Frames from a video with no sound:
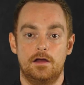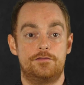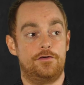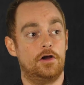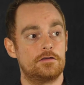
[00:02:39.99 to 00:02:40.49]

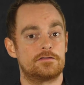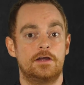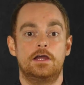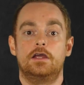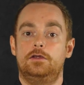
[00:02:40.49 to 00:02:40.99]
First,
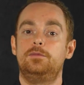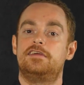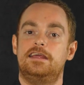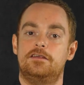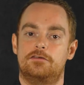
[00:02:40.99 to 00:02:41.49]
you
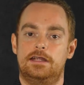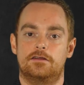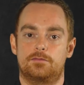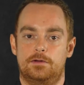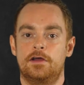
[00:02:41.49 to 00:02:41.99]
tease
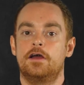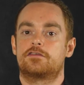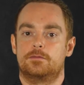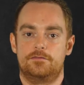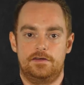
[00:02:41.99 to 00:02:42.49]
readers with
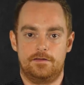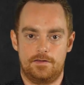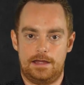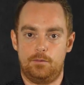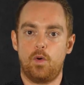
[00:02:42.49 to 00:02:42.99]
something
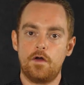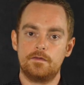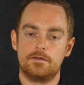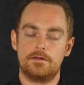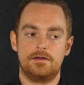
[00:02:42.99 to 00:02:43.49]
that they
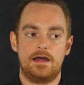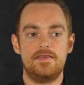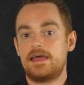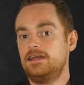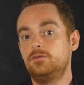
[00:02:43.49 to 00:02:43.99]
want,
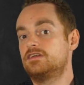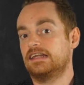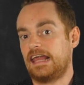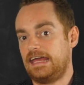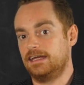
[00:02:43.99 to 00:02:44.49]
and then you
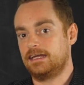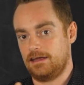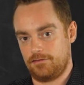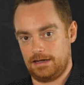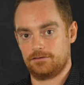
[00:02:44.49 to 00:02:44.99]
delay
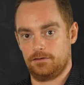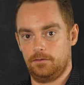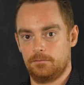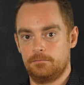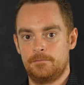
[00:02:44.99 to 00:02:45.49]
giving it
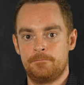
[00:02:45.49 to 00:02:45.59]
to them.